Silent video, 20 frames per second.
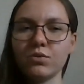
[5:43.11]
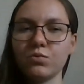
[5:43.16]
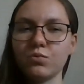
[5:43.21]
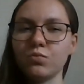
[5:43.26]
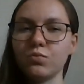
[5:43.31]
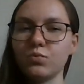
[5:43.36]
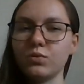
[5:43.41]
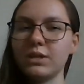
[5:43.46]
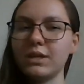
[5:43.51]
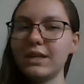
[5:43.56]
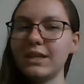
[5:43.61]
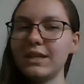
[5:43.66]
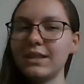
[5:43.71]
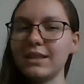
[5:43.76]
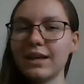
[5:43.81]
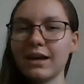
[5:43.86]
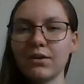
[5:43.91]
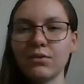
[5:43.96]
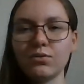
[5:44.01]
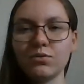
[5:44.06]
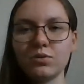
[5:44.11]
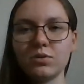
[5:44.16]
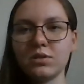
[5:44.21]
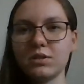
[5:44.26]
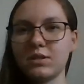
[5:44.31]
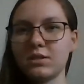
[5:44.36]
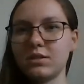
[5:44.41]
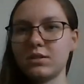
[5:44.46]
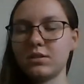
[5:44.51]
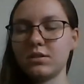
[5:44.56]

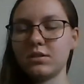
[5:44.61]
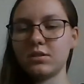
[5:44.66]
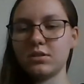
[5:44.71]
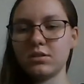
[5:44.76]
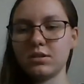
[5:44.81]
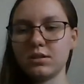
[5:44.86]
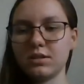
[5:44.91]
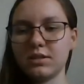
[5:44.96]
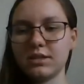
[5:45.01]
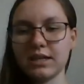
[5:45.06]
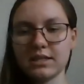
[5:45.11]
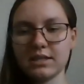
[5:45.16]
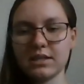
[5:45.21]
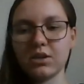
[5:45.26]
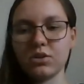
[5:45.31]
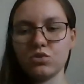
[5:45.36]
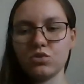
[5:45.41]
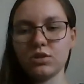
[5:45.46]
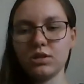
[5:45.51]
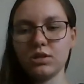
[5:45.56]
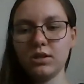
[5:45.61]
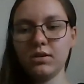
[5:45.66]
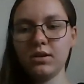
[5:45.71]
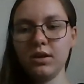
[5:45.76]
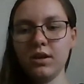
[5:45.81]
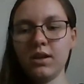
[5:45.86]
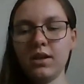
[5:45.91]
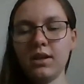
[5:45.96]
3,600